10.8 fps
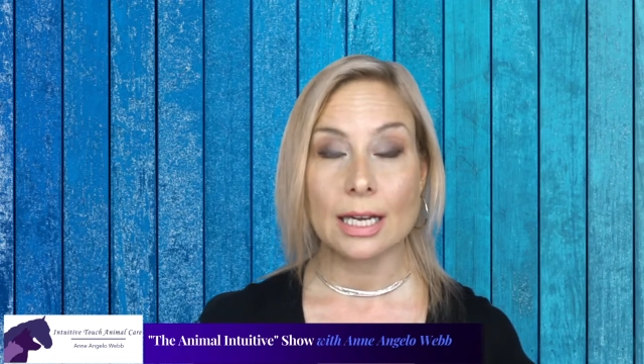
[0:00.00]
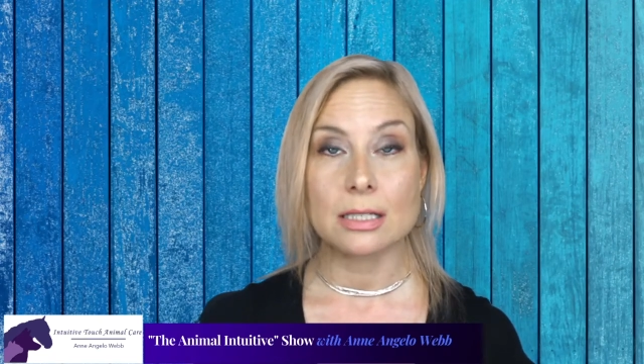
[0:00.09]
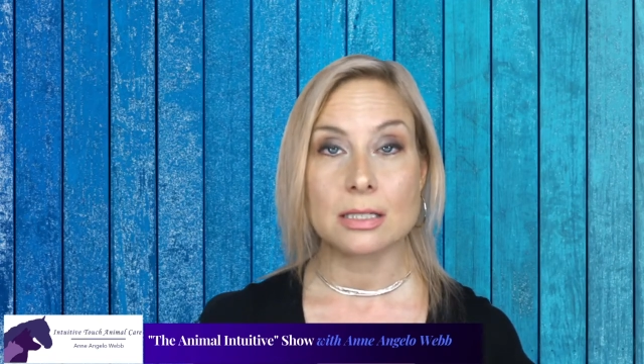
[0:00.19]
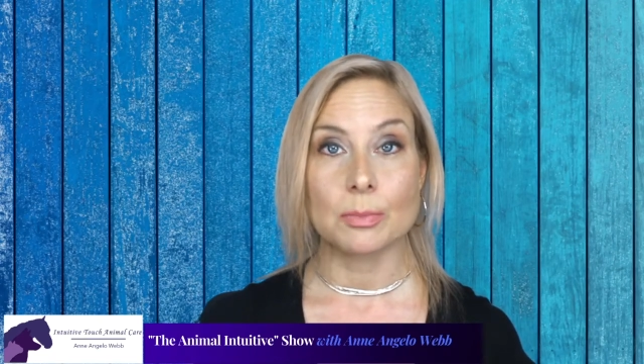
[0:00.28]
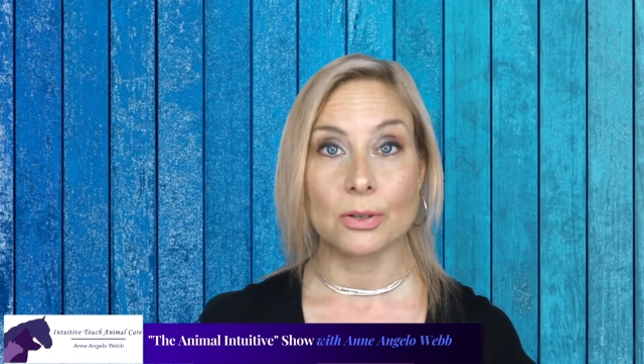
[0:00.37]

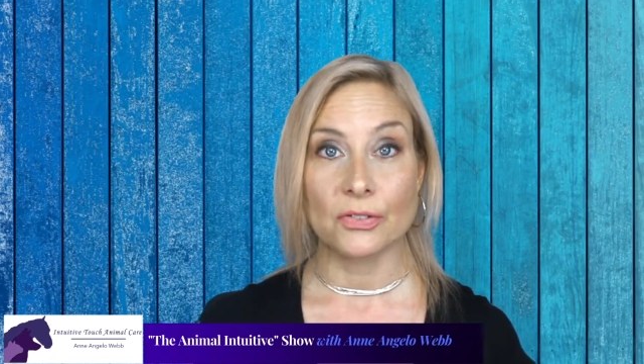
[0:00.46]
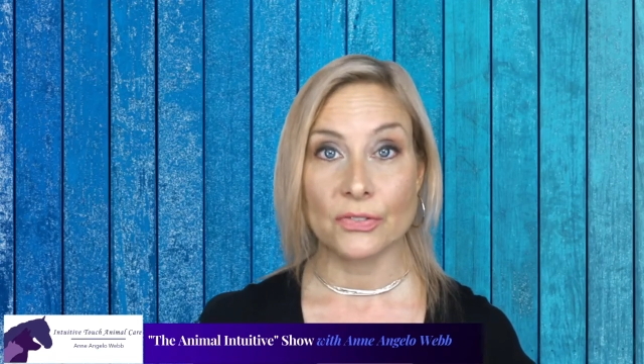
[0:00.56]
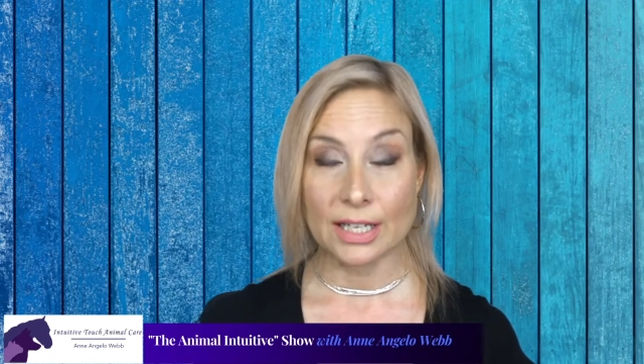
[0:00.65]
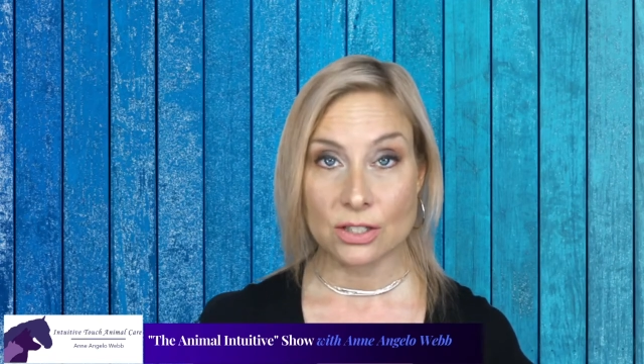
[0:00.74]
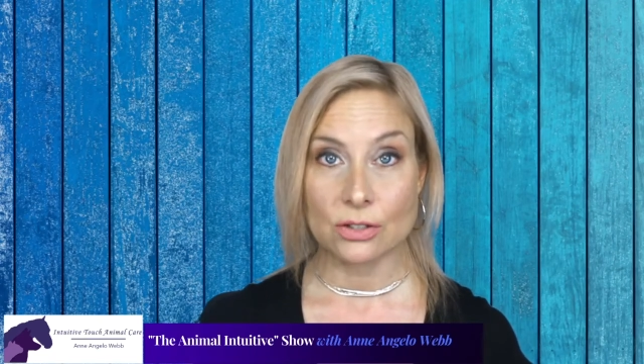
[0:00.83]
as a
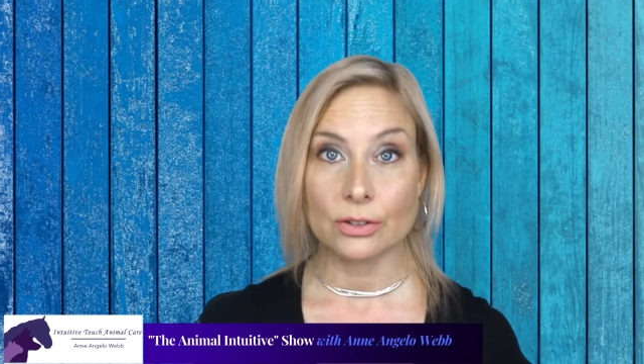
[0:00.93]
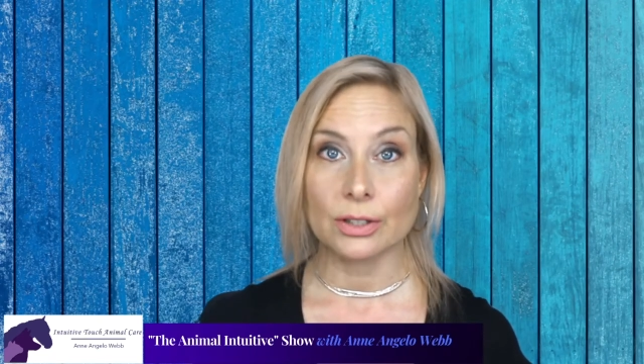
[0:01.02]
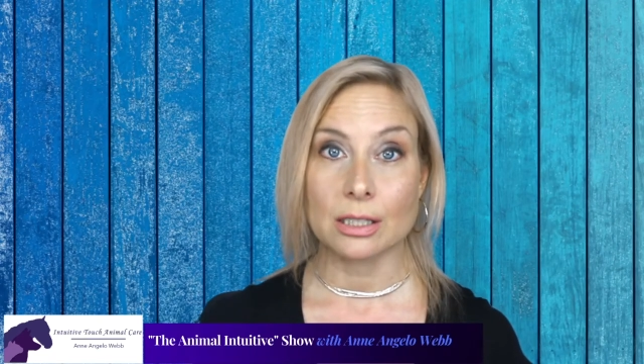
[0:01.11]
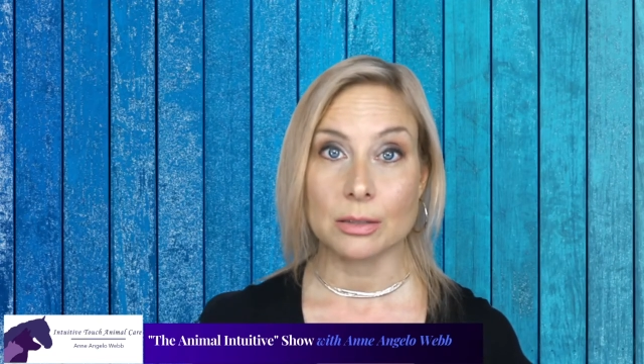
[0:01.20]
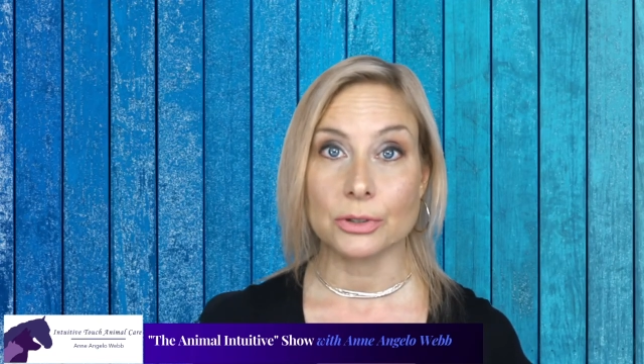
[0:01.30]
professional
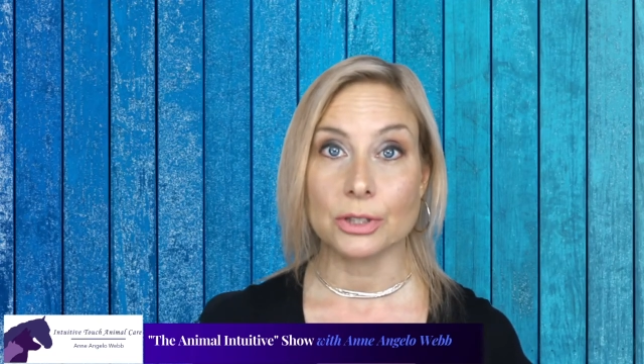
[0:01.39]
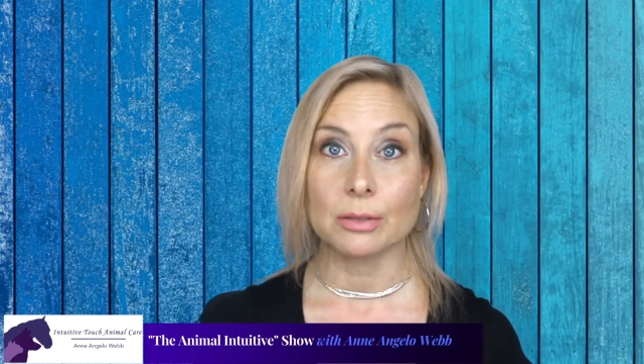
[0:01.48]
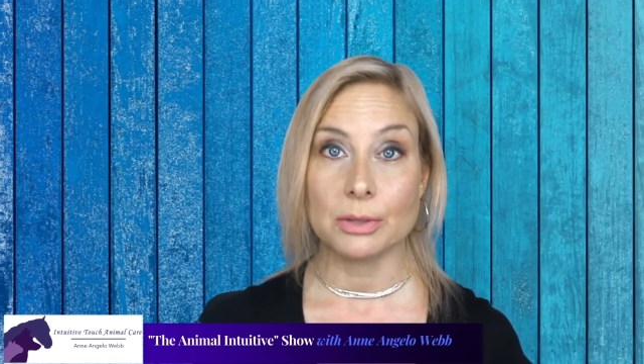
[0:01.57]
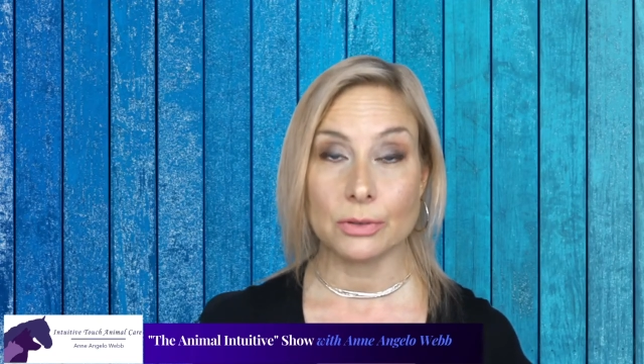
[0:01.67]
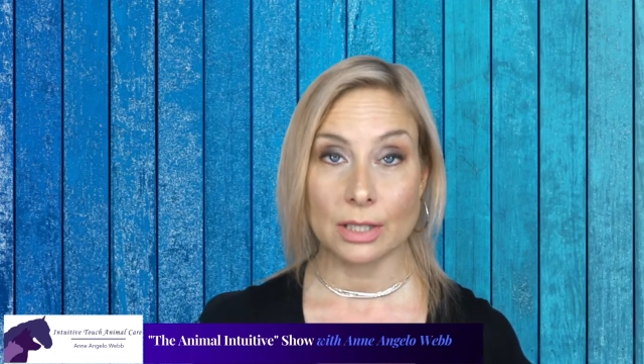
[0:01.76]
animal
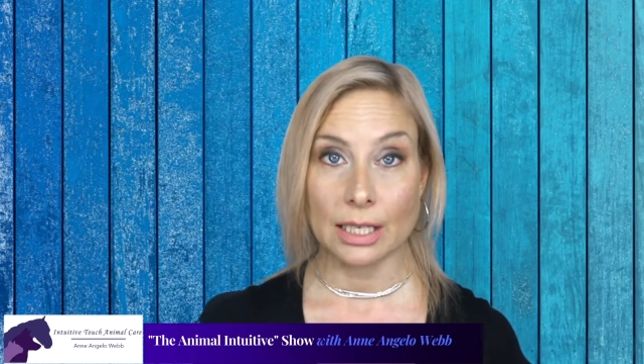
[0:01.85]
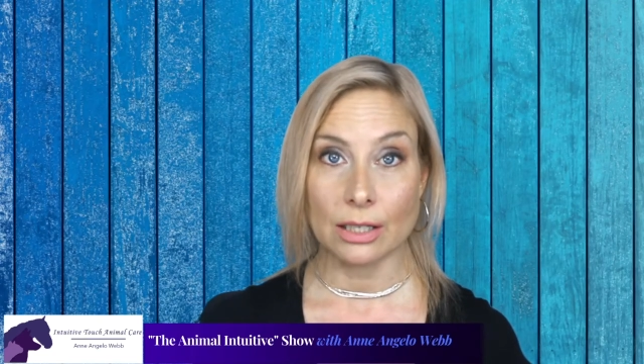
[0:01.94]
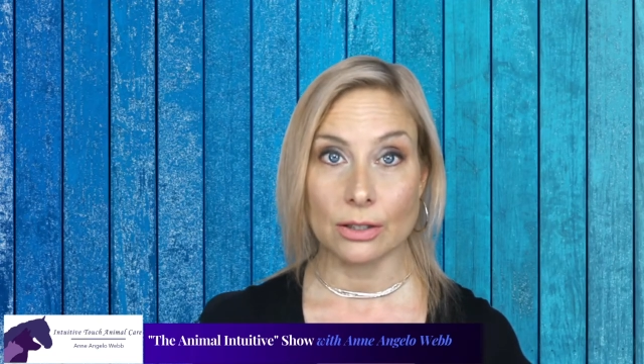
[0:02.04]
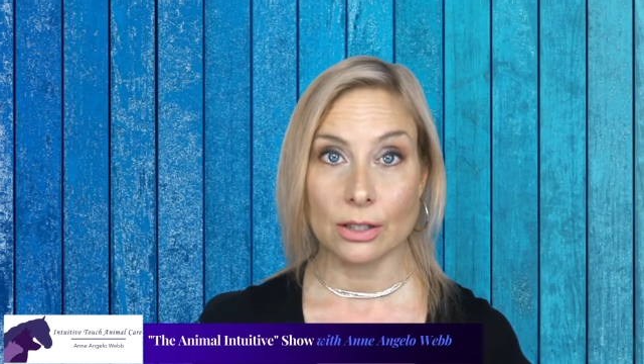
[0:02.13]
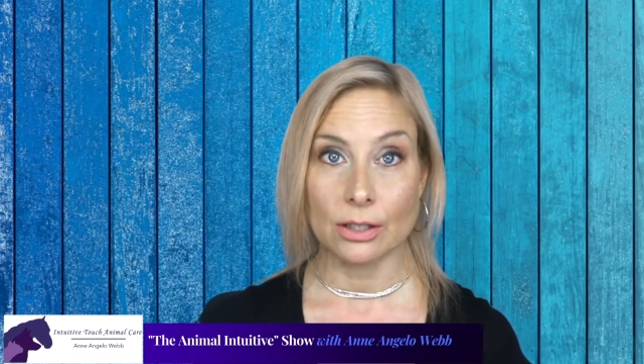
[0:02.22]

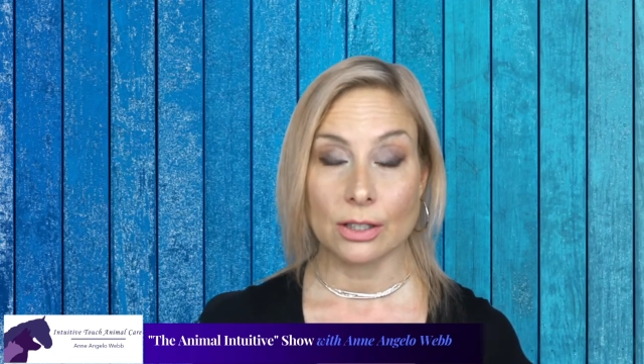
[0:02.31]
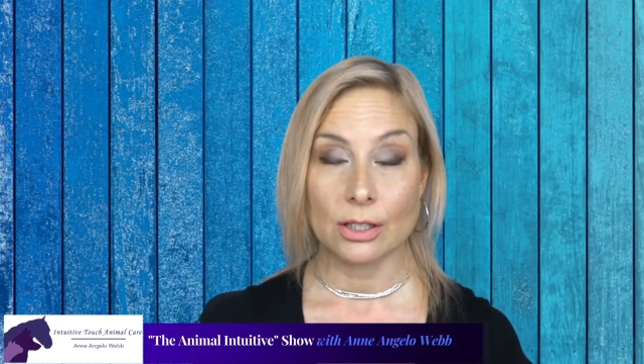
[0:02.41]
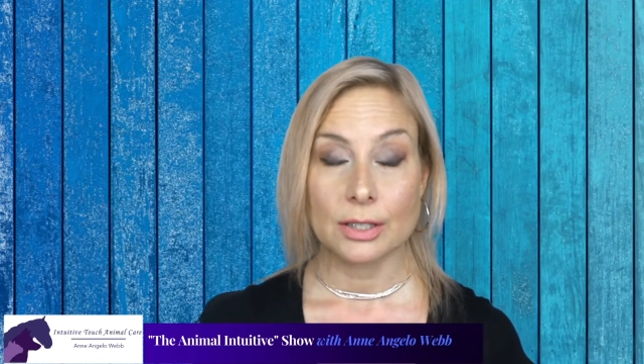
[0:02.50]
communicator.